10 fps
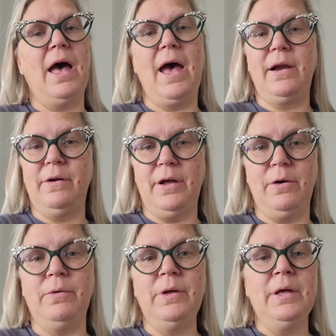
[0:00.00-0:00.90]
I don't
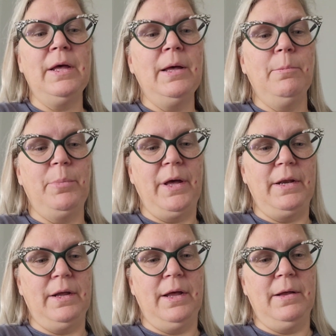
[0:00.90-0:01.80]
know,
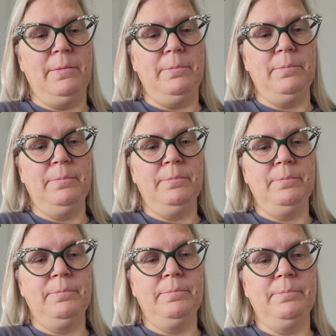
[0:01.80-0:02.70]
but I
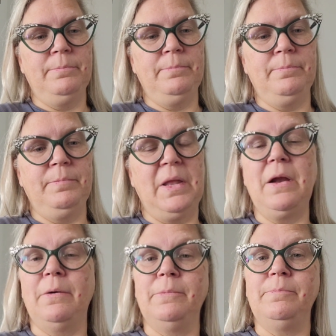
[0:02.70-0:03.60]
don't
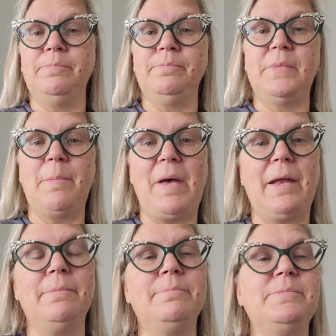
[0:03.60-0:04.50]
know, not
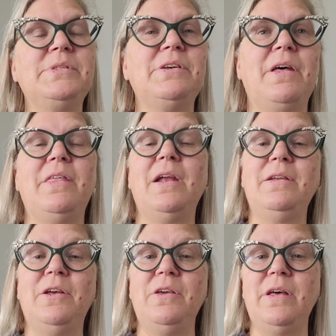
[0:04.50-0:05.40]
bad. So I thought
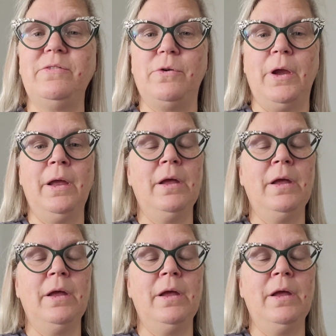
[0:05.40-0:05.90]
I'd tell you that story.